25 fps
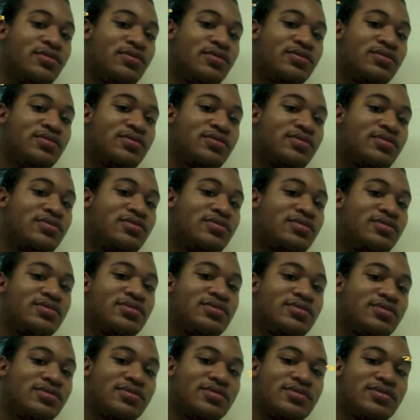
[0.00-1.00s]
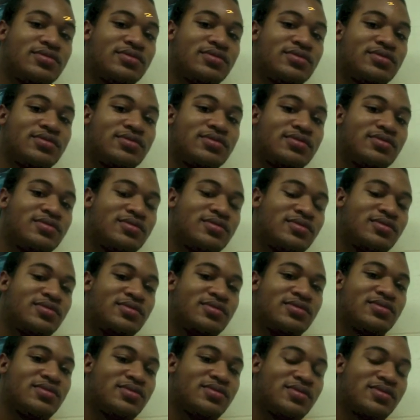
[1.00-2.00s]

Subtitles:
Nothing is said.